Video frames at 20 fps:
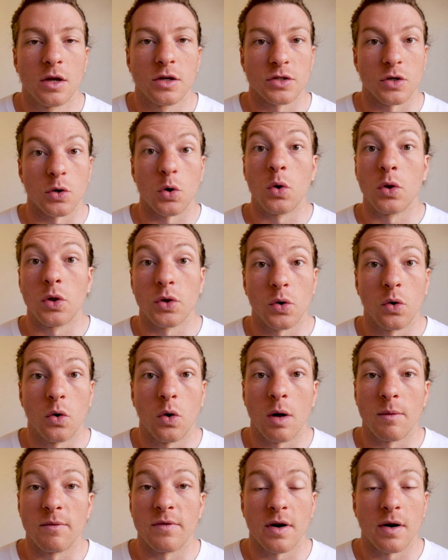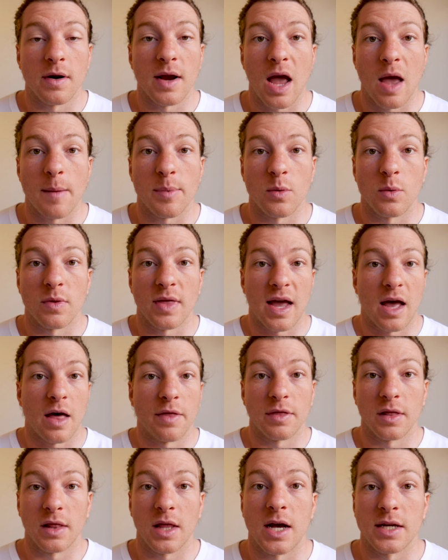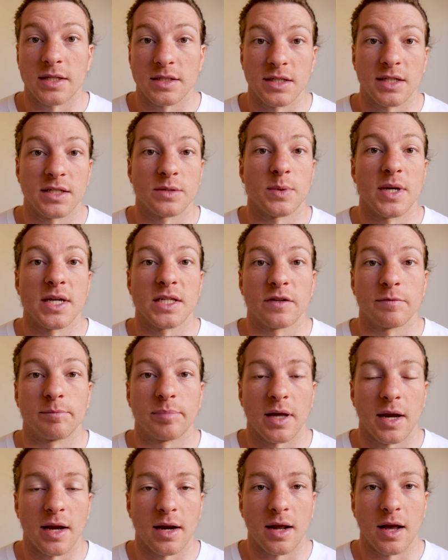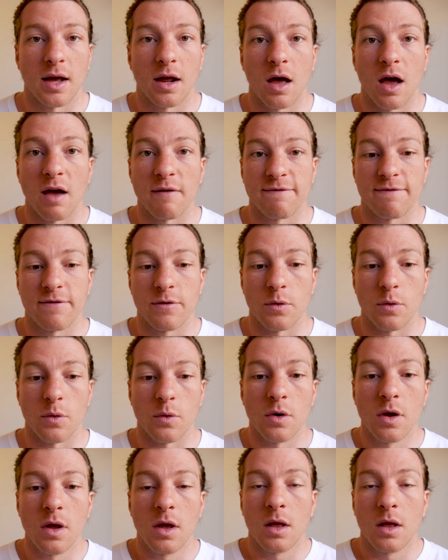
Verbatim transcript: So all in all, I'm very happy with how the last six weeks have played out. I feel